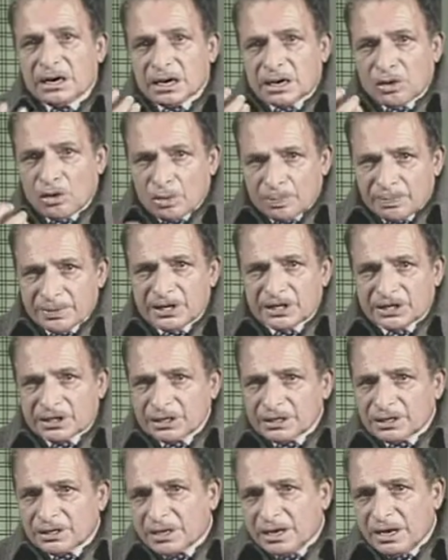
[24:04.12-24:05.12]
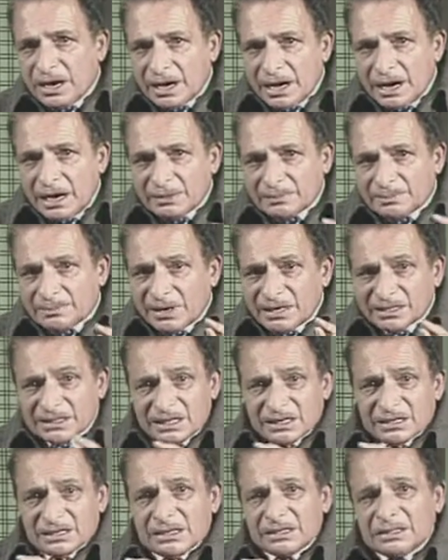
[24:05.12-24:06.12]
or operating, but
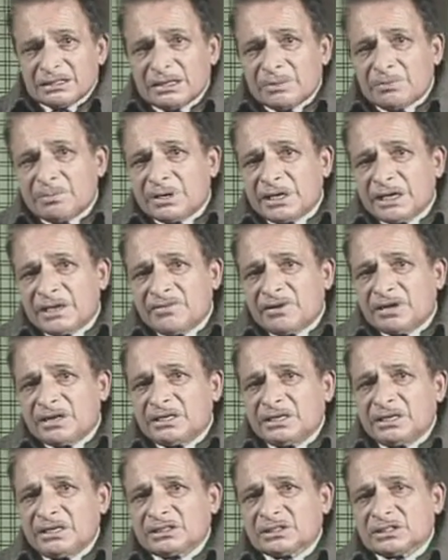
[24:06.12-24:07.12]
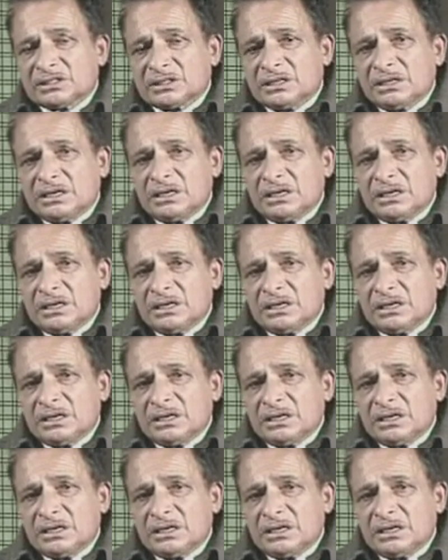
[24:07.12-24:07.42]
then the behavior he is